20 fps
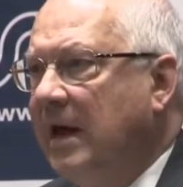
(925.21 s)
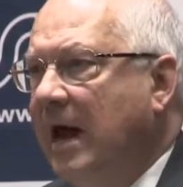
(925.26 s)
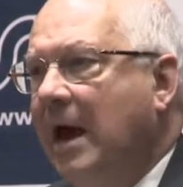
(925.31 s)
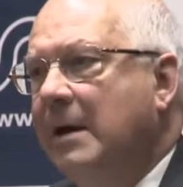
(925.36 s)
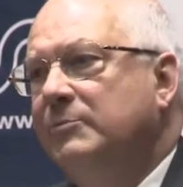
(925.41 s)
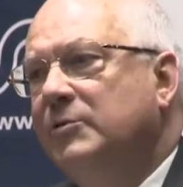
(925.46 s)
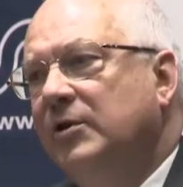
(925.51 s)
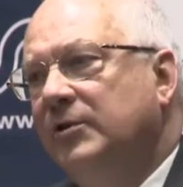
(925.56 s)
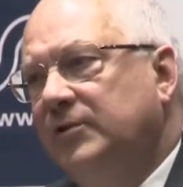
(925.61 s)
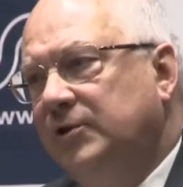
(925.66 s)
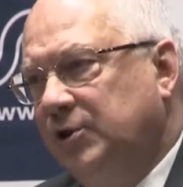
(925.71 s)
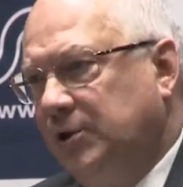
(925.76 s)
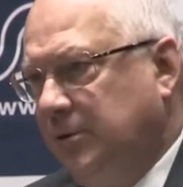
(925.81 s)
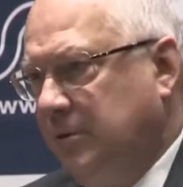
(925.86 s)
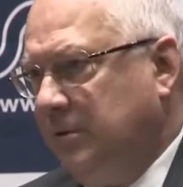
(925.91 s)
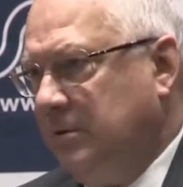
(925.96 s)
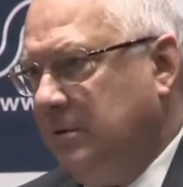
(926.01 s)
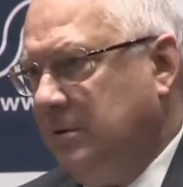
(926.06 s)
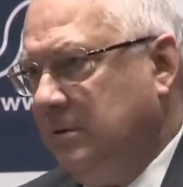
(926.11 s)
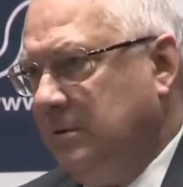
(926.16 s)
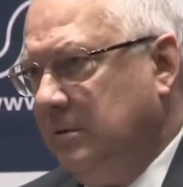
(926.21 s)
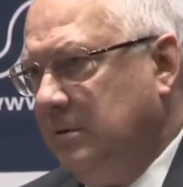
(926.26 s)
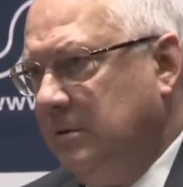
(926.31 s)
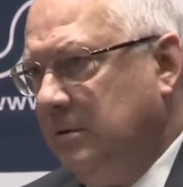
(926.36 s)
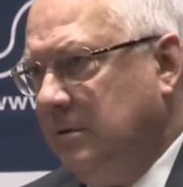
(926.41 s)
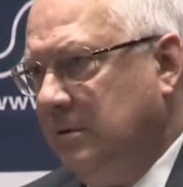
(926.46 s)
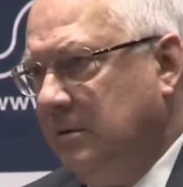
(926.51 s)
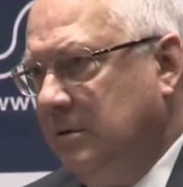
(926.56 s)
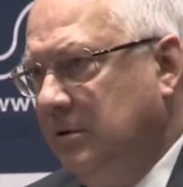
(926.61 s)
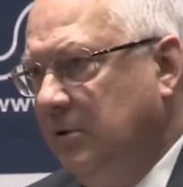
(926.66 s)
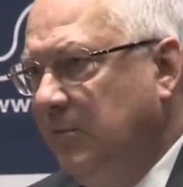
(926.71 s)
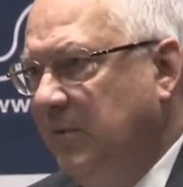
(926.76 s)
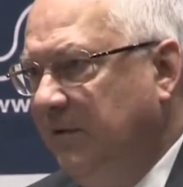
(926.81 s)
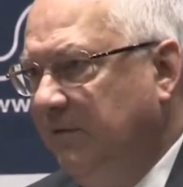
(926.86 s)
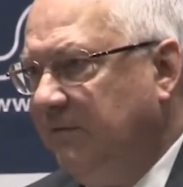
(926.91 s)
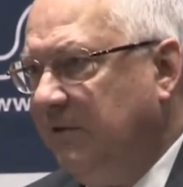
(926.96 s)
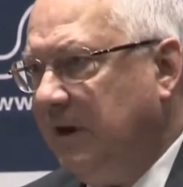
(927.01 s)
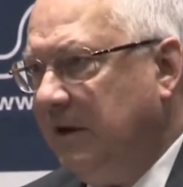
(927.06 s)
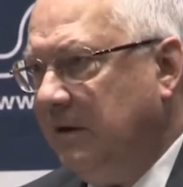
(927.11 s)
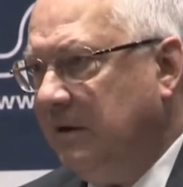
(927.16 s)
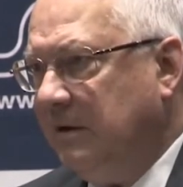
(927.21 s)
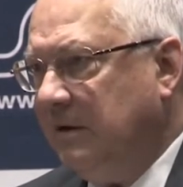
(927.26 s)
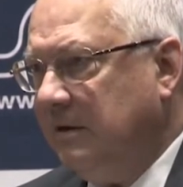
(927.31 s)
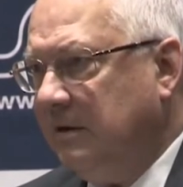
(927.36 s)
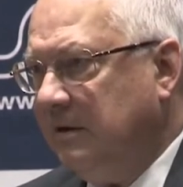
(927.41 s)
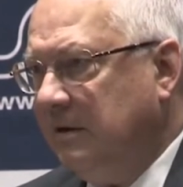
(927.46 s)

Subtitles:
I'm not sure. to be frank.